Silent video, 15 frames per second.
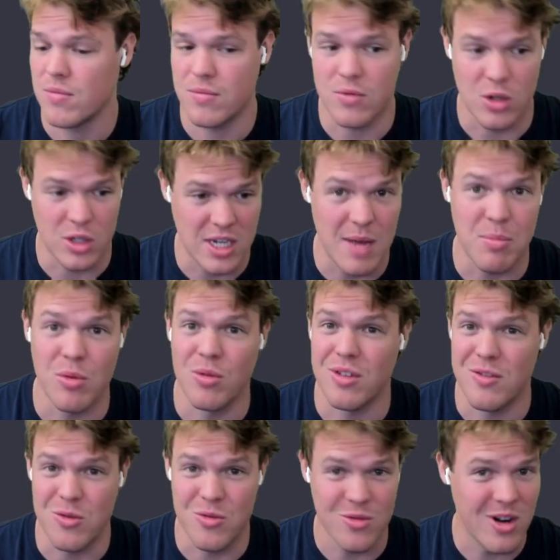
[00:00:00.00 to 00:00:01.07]
For example, if
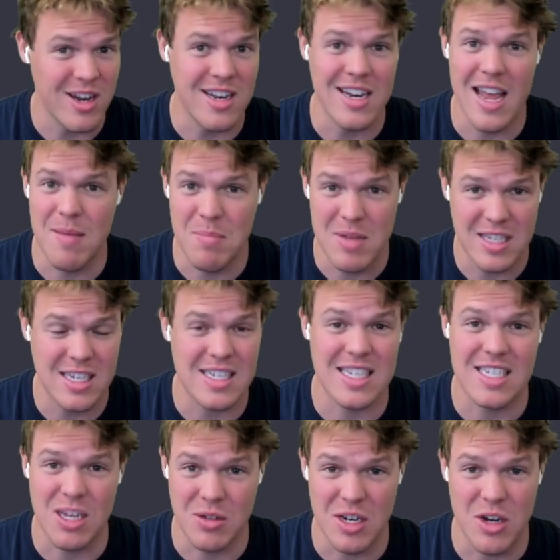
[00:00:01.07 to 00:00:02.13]
you run a business that
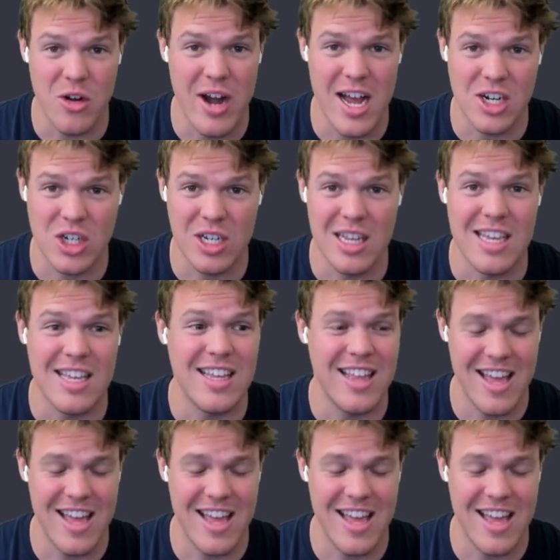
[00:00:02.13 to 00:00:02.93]
sells internationally,